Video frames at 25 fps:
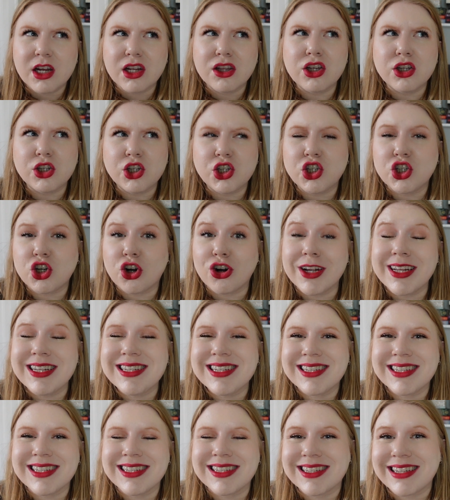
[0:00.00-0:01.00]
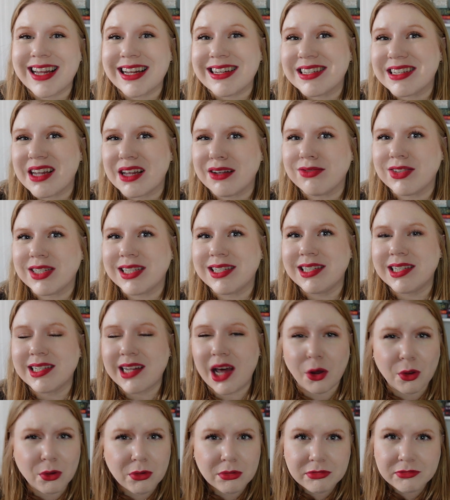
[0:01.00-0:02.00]
the surest sense of
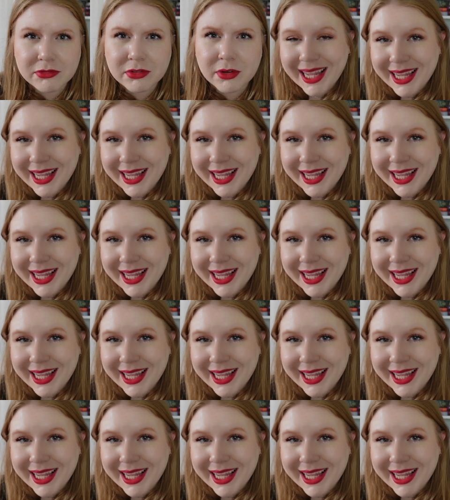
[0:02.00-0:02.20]
self.